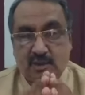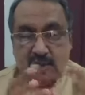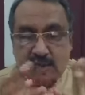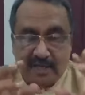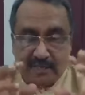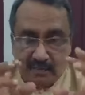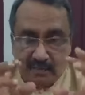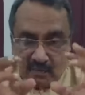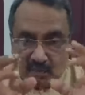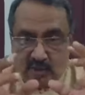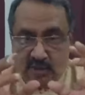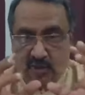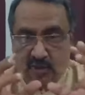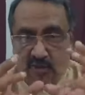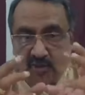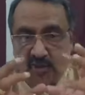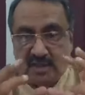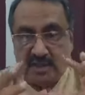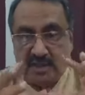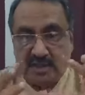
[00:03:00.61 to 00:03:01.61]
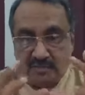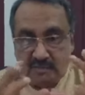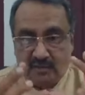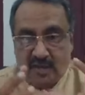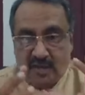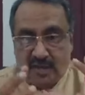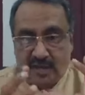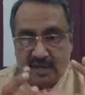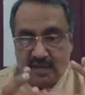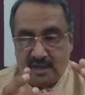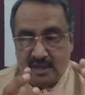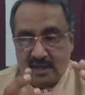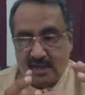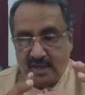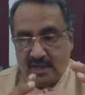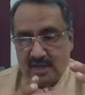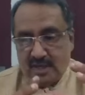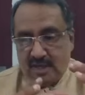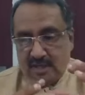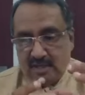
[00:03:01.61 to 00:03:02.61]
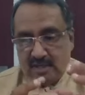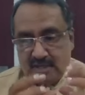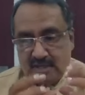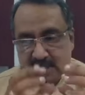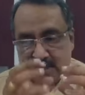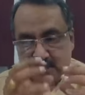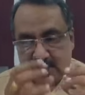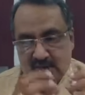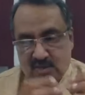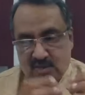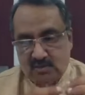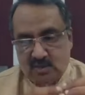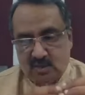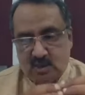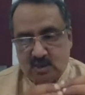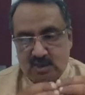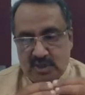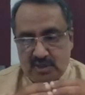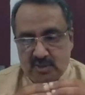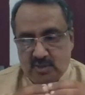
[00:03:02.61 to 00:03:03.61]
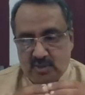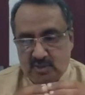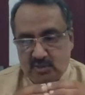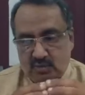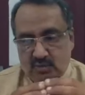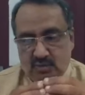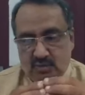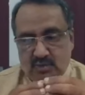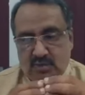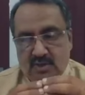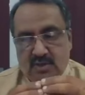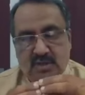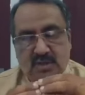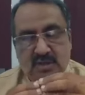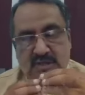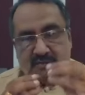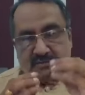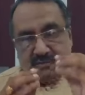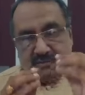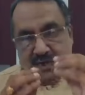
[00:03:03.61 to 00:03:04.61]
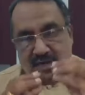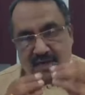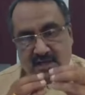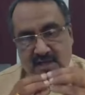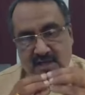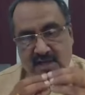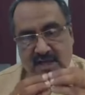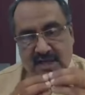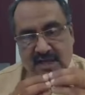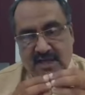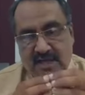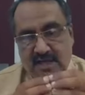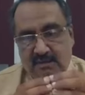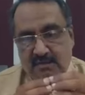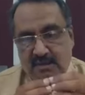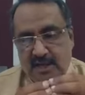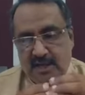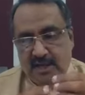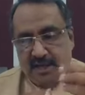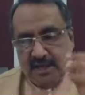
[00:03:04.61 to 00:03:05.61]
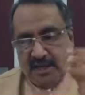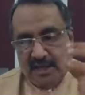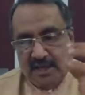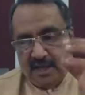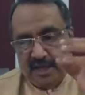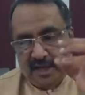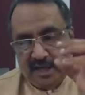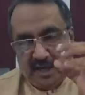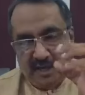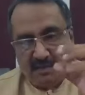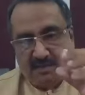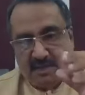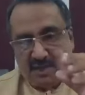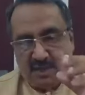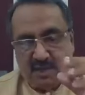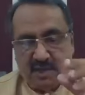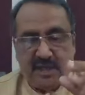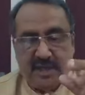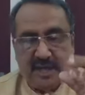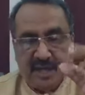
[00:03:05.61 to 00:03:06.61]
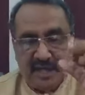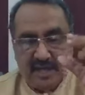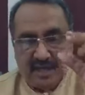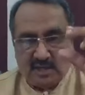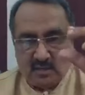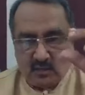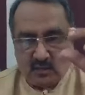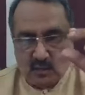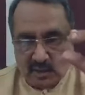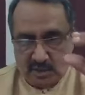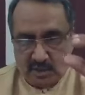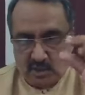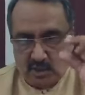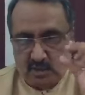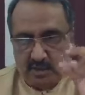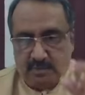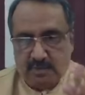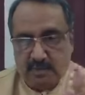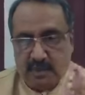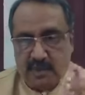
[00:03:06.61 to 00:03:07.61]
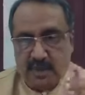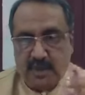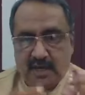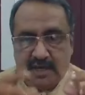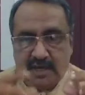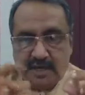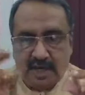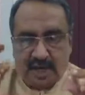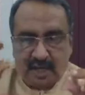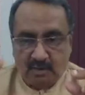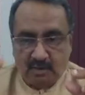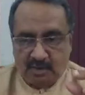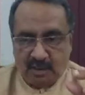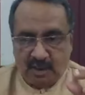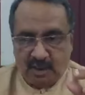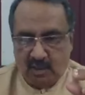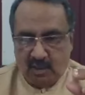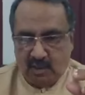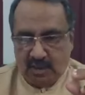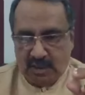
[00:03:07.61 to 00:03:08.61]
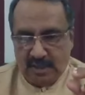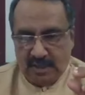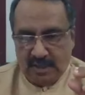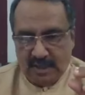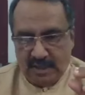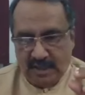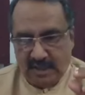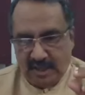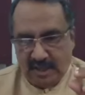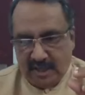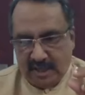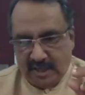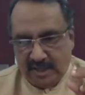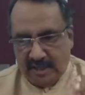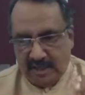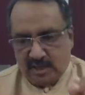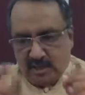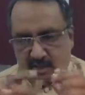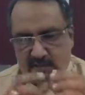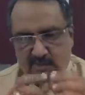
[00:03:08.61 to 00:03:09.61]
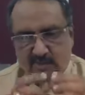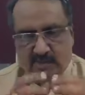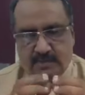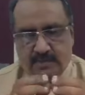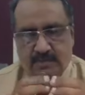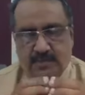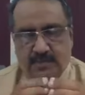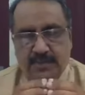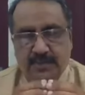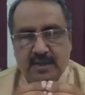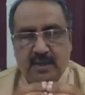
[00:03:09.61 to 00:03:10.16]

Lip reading: So I am going to divide the term loan into factory, land and building and machinery as one group, and housing loan in another group.